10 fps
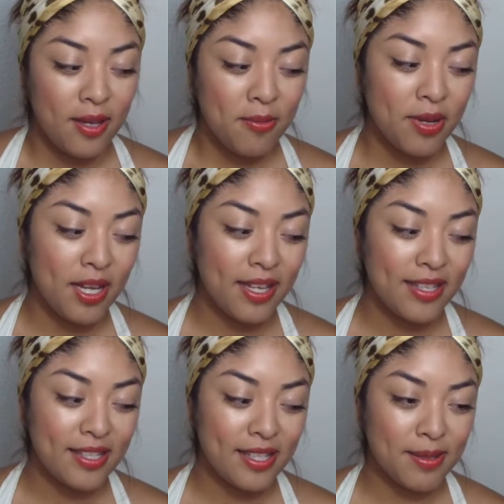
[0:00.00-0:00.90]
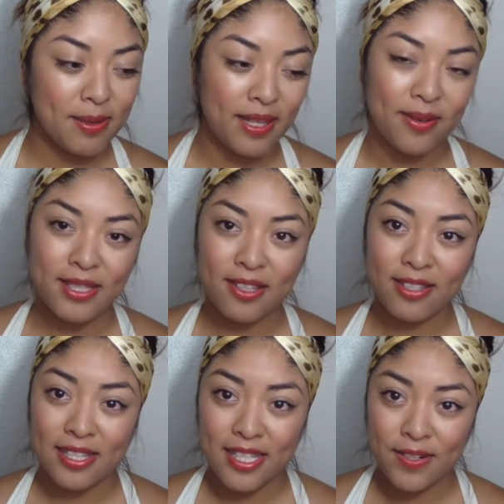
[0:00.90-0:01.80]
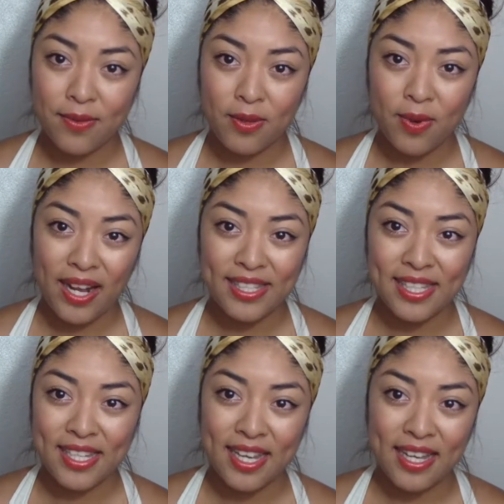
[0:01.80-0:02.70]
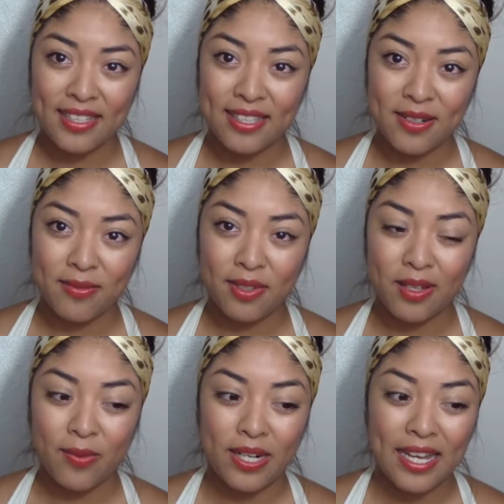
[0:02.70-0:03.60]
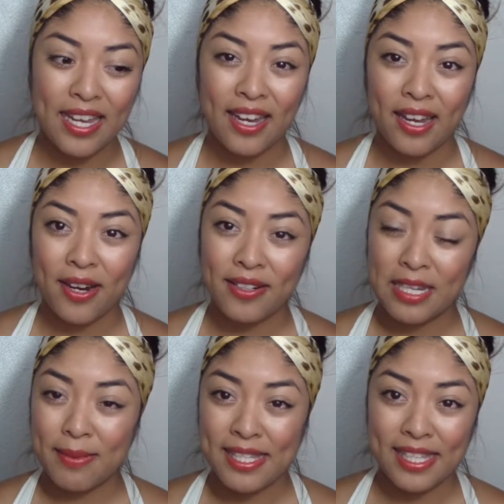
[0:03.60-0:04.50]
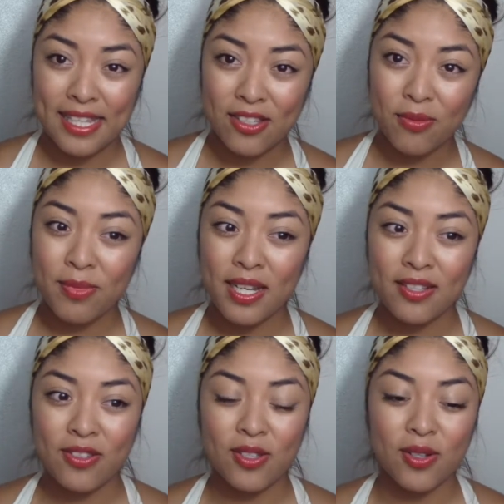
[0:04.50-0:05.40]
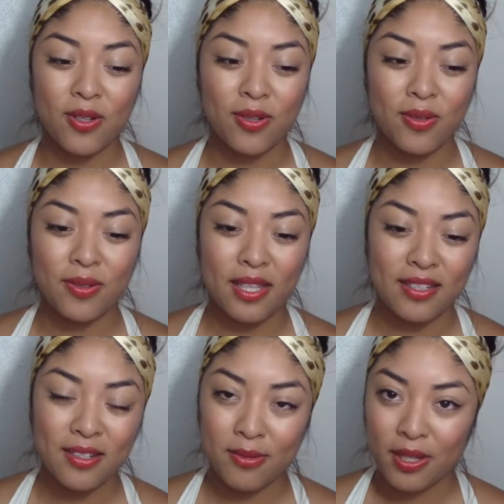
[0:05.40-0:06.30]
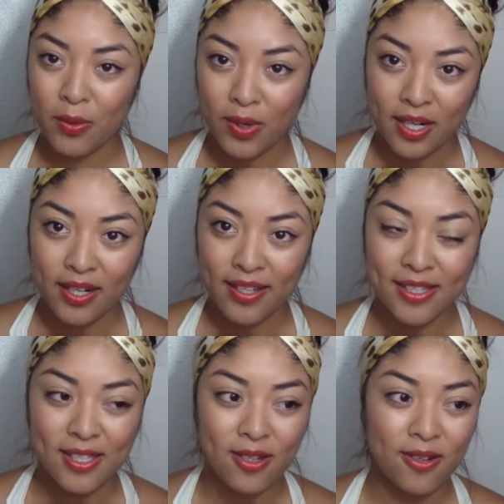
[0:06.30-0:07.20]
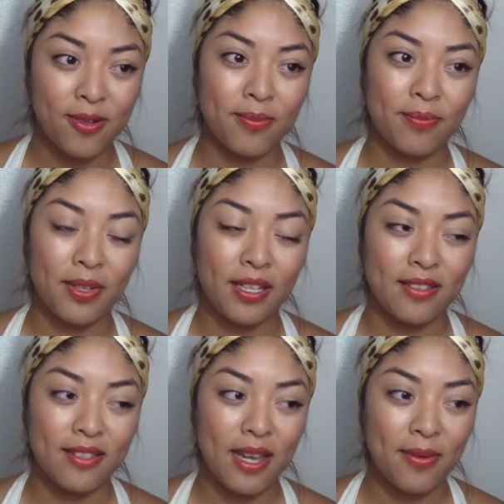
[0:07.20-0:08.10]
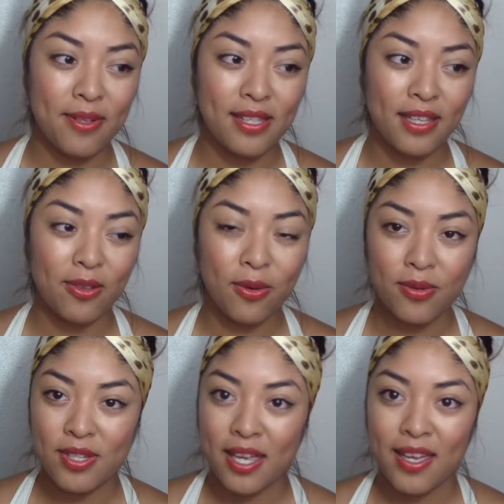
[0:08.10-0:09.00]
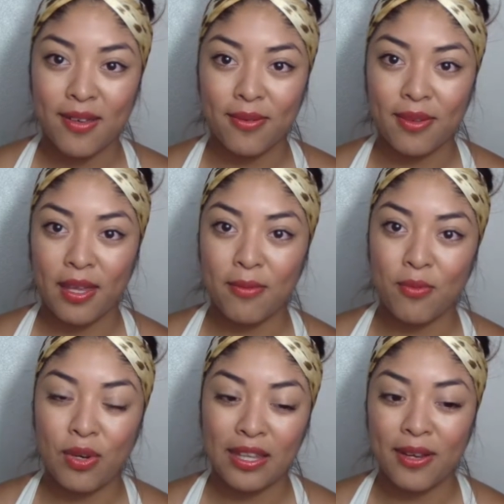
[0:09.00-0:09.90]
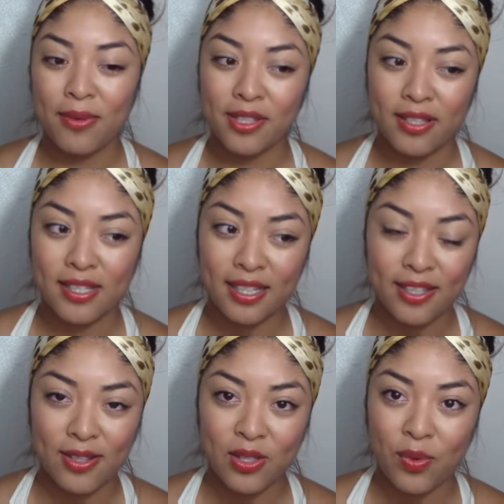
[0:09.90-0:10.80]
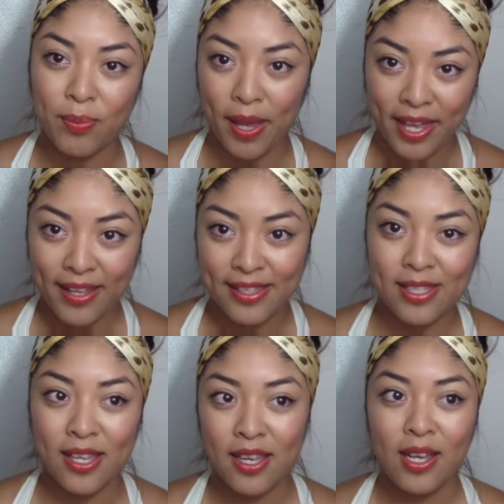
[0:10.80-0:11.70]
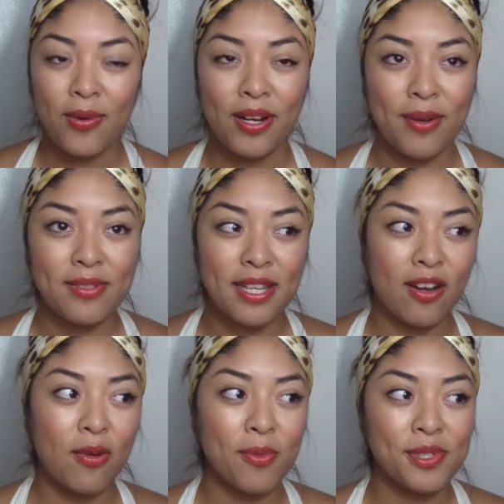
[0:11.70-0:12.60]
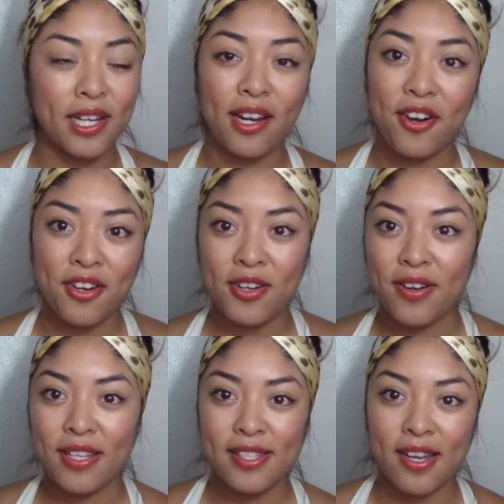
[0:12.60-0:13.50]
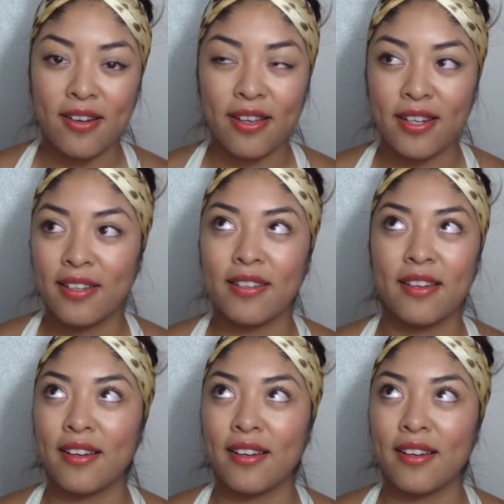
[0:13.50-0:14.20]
But since my leg was a little sensitive from the waxing, I didn't really want to irritate my skin too much, so that didn't really work. And so I was like the whole day, like one leg was all sticky, so I had to wear pants when it was like almost like 100 degrees out, and